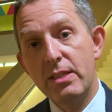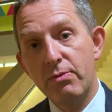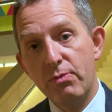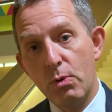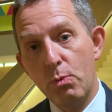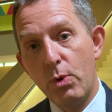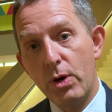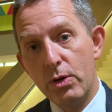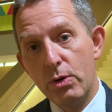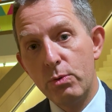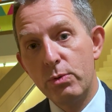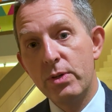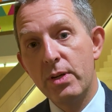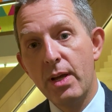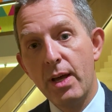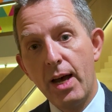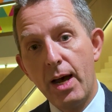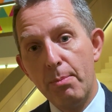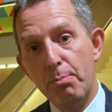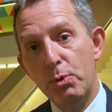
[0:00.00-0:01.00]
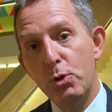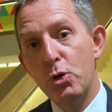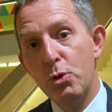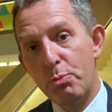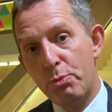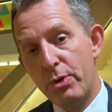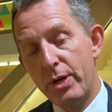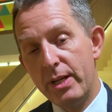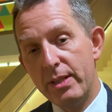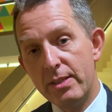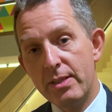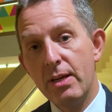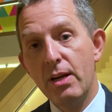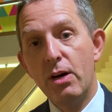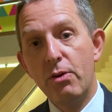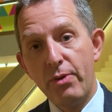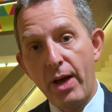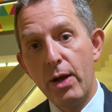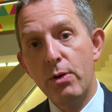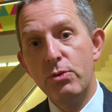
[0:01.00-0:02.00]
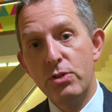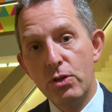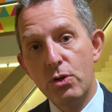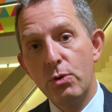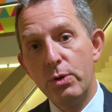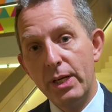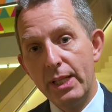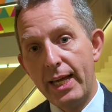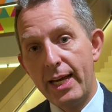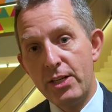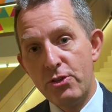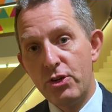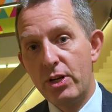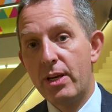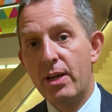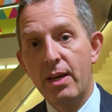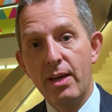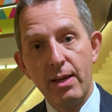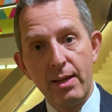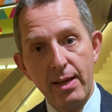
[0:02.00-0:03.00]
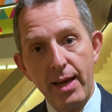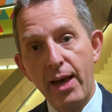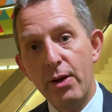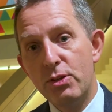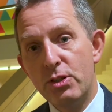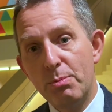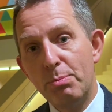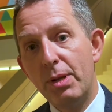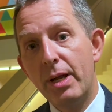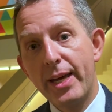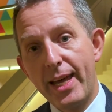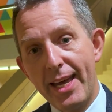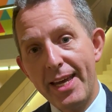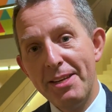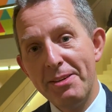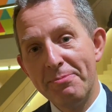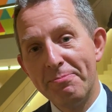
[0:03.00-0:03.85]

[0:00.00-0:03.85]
of the world a blueprint of how to go electric, how to plug it in.